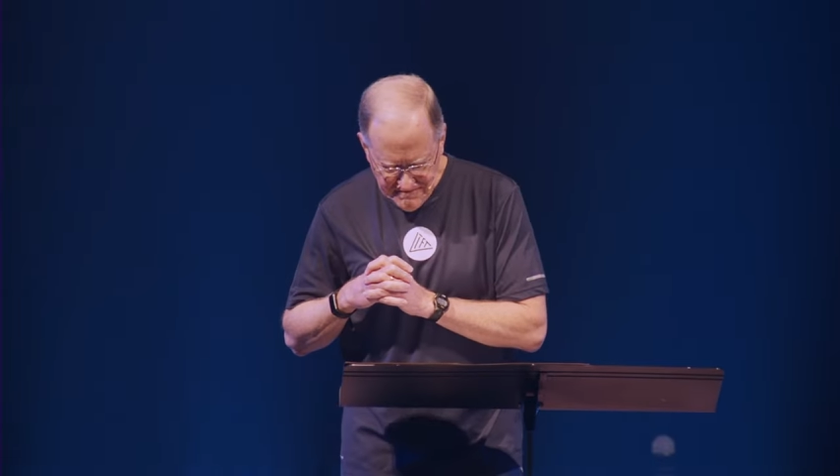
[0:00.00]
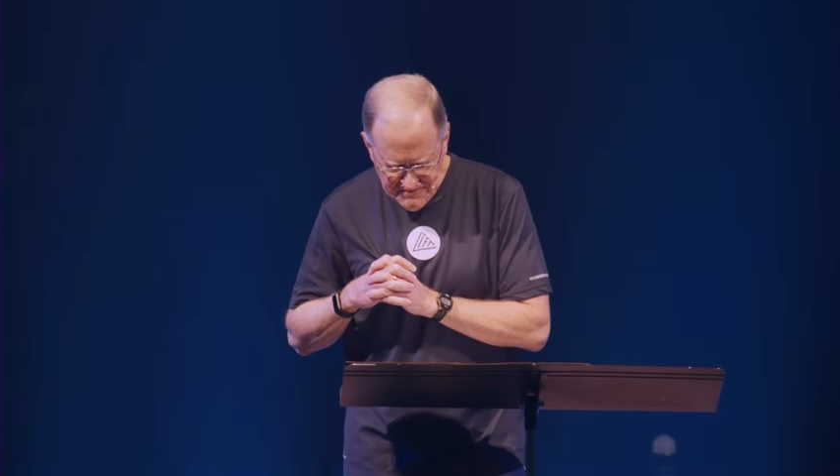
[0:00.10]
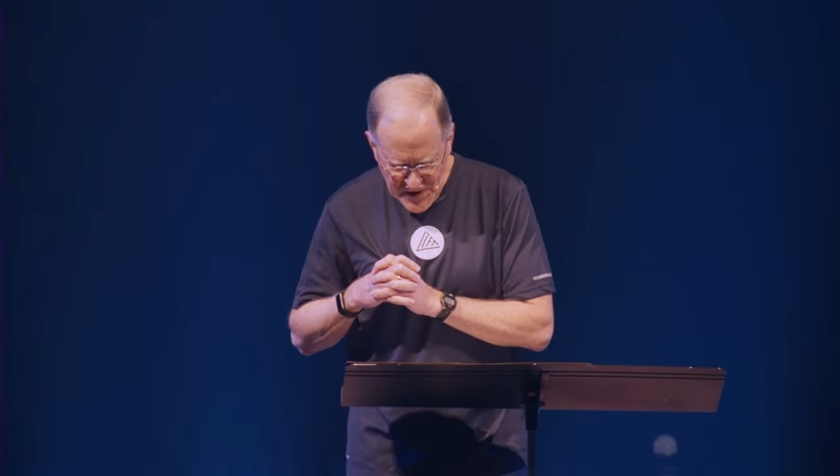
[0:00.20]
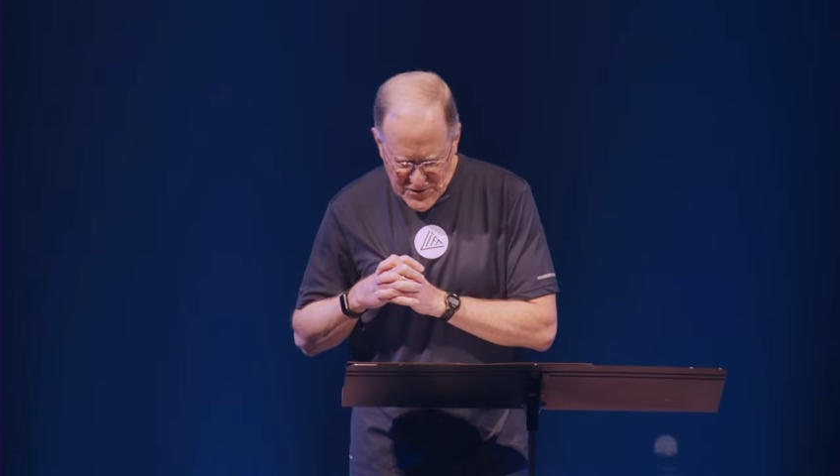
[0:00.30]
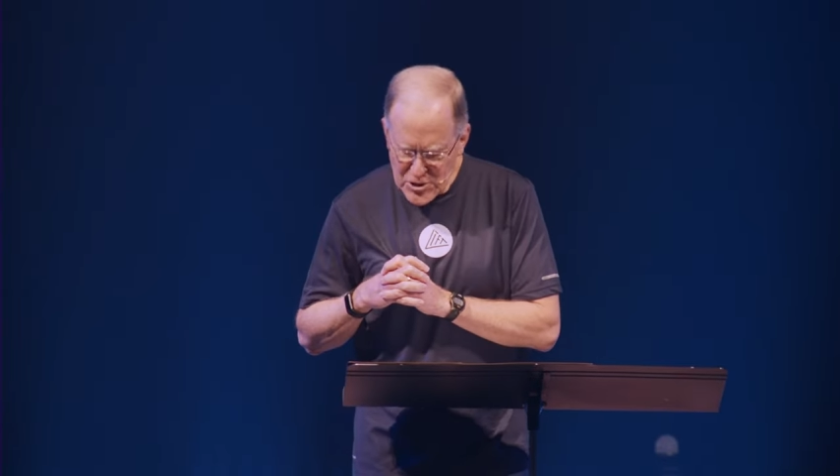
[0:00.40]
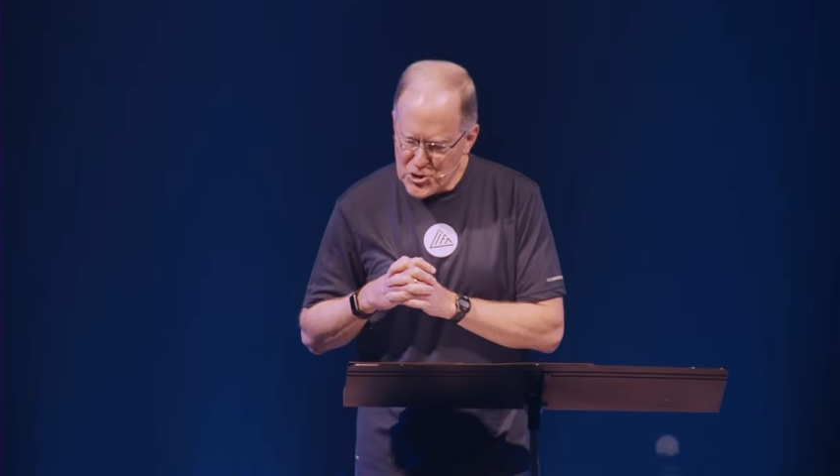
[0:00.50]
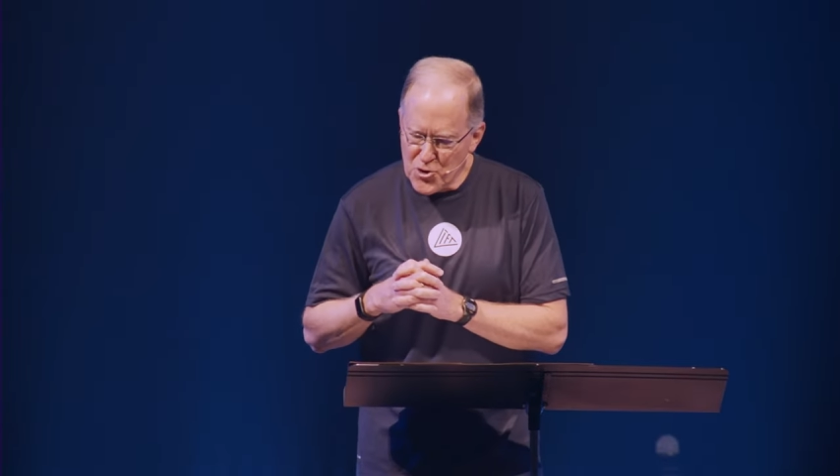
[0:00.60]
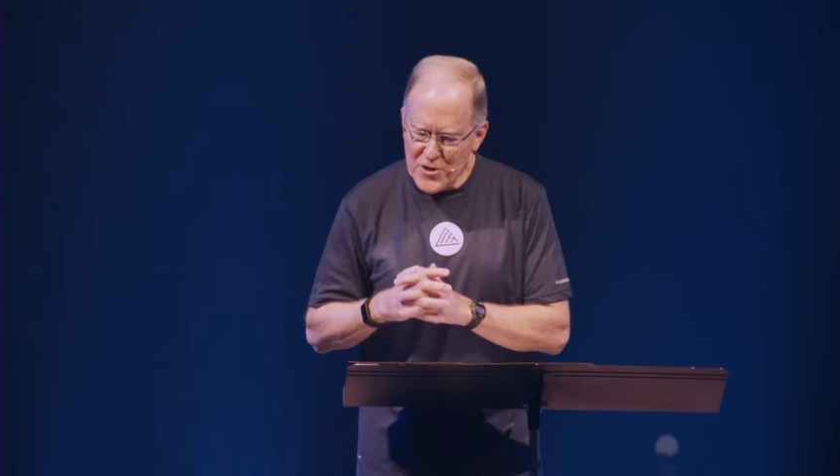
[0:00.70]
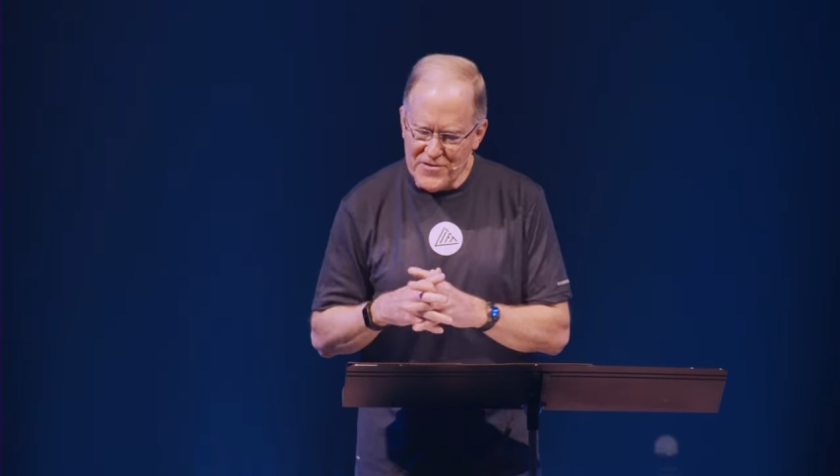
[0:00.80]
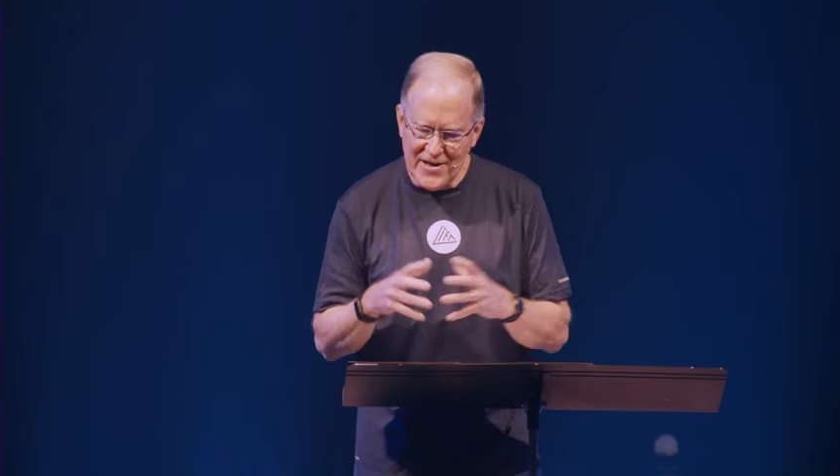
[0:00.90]
the
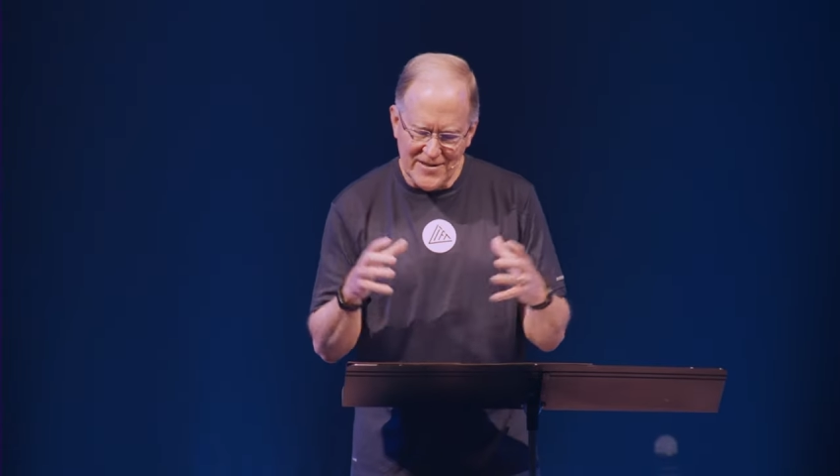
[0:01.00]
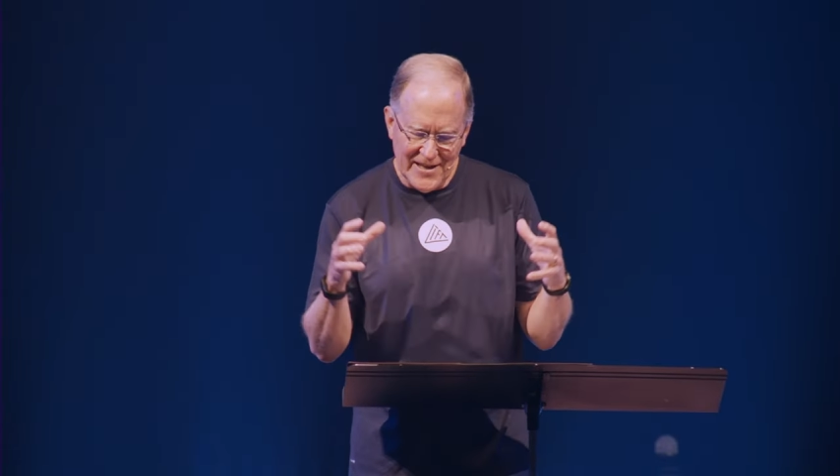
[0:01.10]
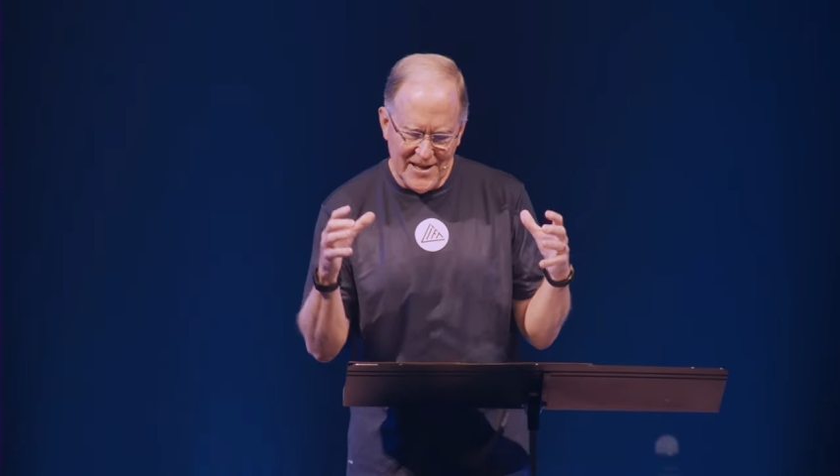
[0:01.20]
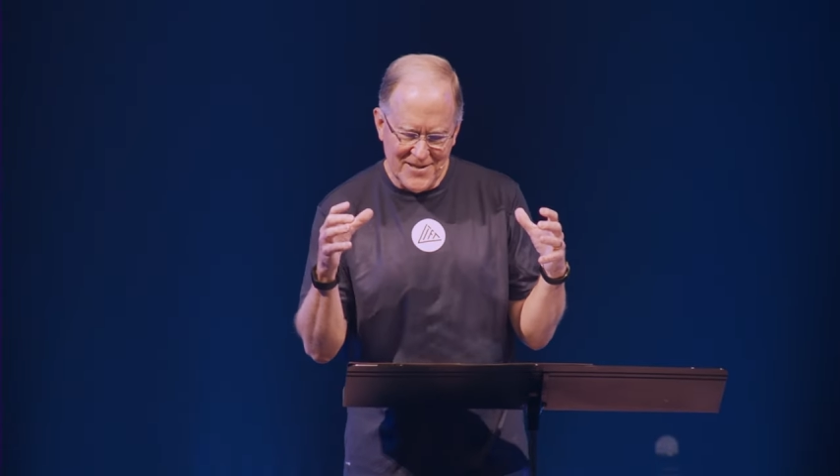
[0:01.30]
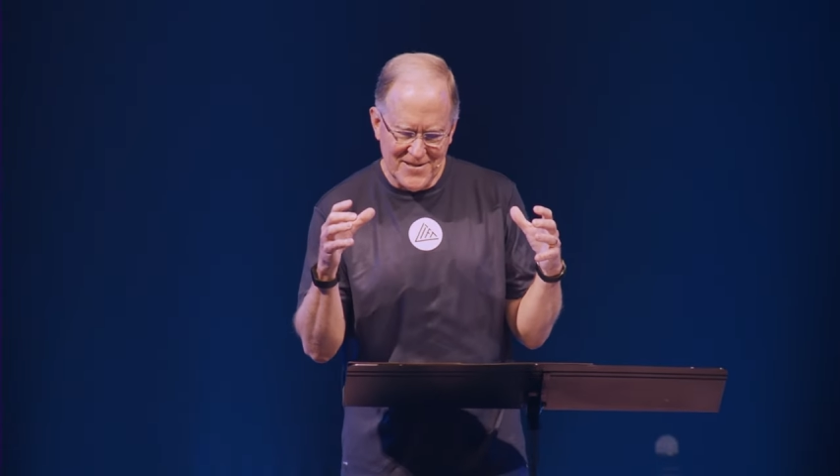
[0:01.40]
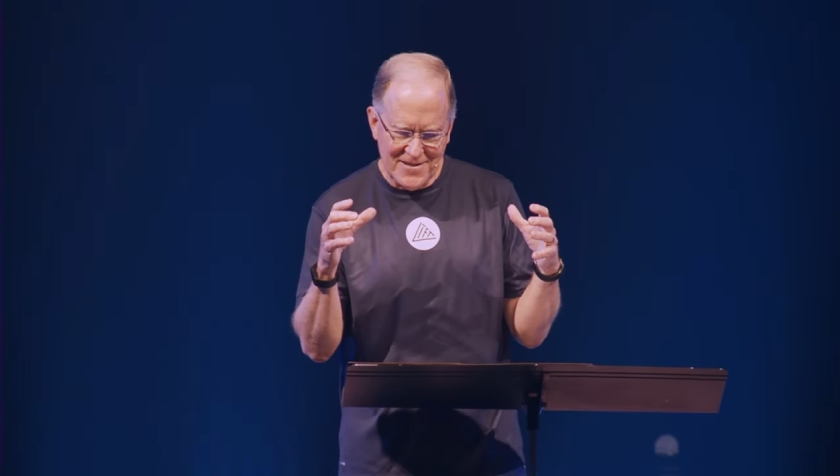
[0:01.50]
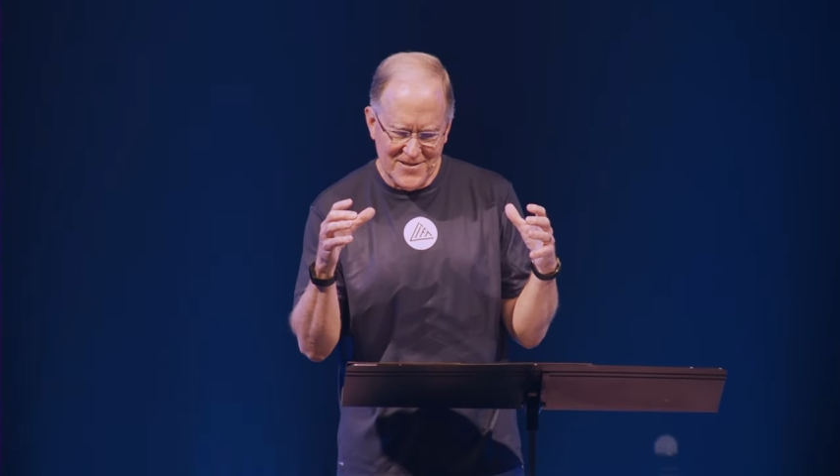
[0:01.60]
journey that led